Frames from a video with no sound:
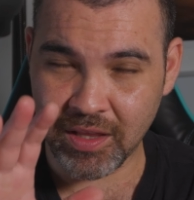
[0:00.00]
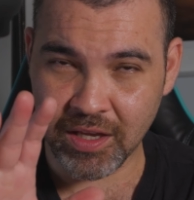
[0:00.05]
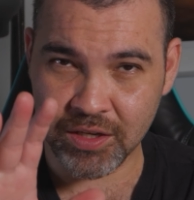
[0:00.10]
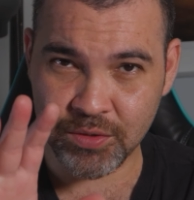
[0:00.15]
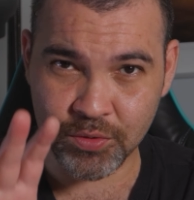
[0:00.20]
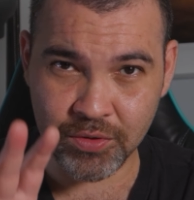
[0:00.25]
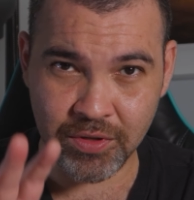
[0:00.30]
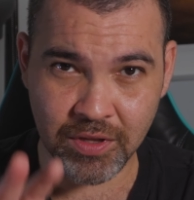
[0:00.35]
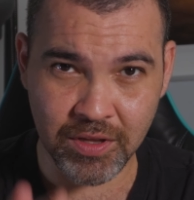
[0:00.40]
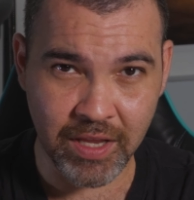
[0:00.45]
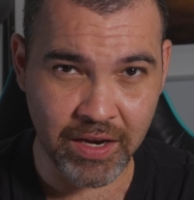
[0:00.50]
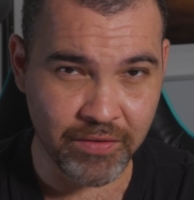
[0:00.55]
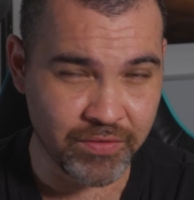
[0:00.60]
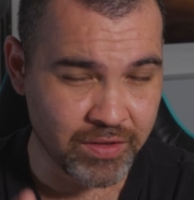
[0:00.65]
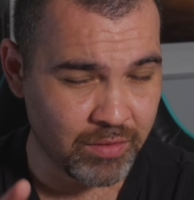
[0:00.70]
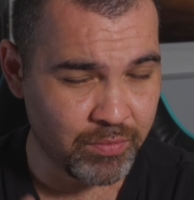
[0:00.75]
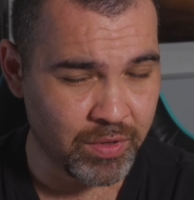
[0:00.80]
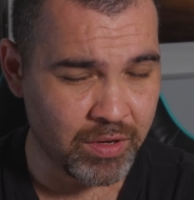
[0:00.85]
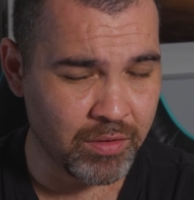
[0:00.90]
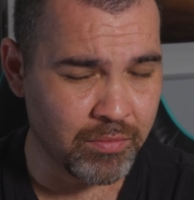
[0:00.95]
this will
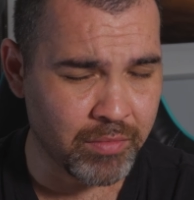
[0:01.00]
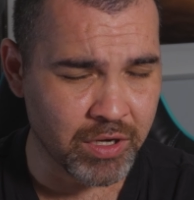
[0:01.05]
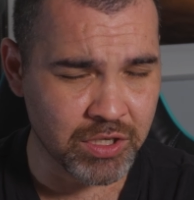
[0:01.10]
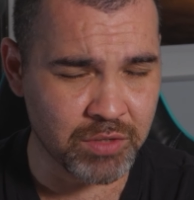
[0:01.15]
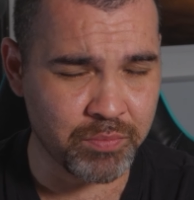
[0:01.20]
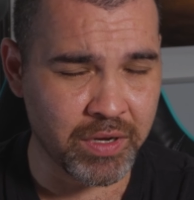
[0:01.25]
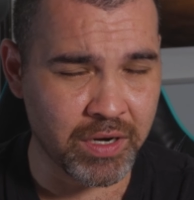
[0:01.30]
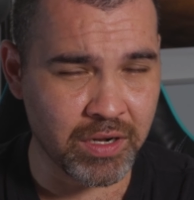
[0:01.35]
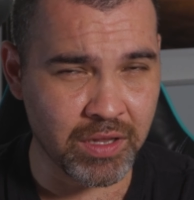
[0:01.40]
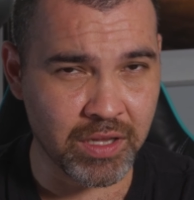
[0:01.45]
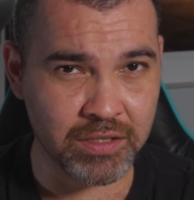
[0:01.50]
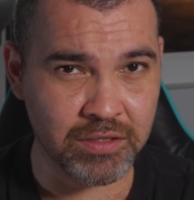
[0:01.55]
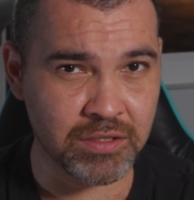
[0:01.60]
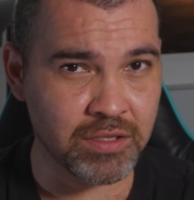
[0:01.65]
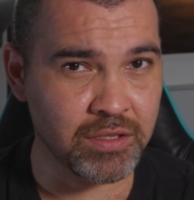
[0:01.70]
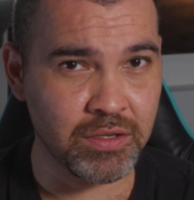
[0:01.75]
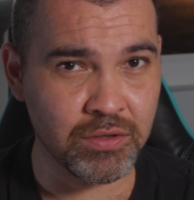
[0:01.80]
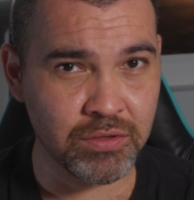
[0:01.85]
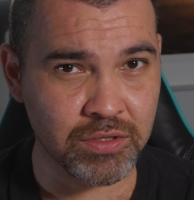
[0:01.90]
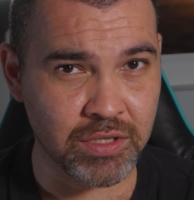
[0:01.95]
definitely be a much better lens
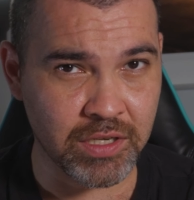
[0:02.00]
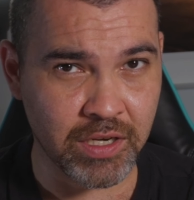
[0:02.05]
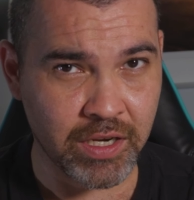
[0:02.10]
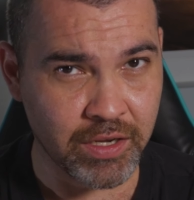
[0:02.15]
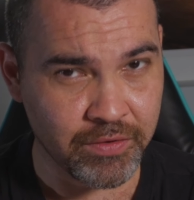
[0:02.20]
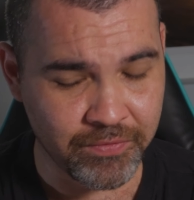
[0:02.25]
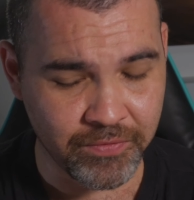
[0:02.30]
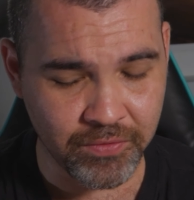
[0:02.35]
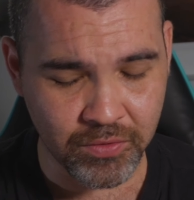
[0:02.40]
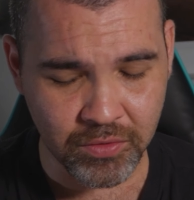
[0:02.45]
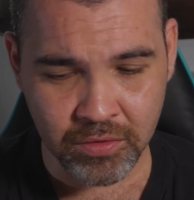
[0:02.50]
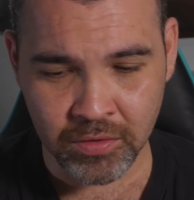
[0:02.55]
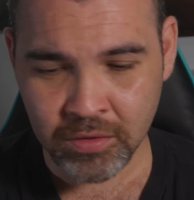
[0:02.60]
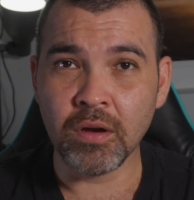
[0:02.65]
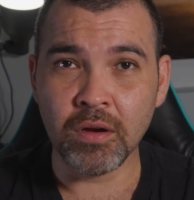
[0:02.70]
to use than an f4.